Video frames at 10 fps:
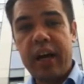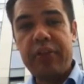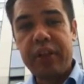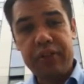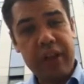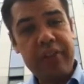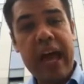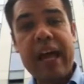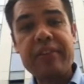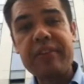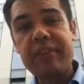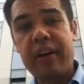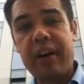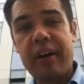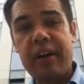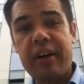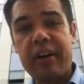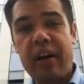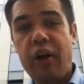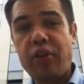Things like that
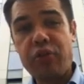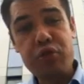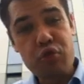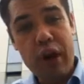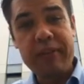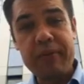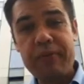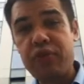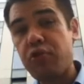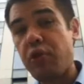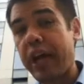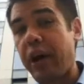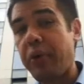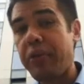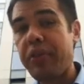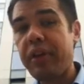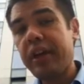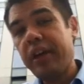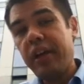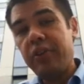are destructive to your health.
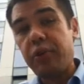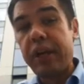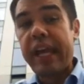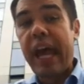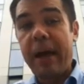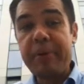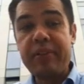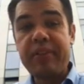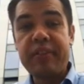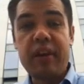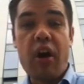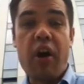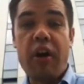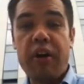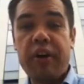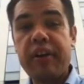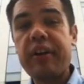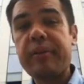So again, habits are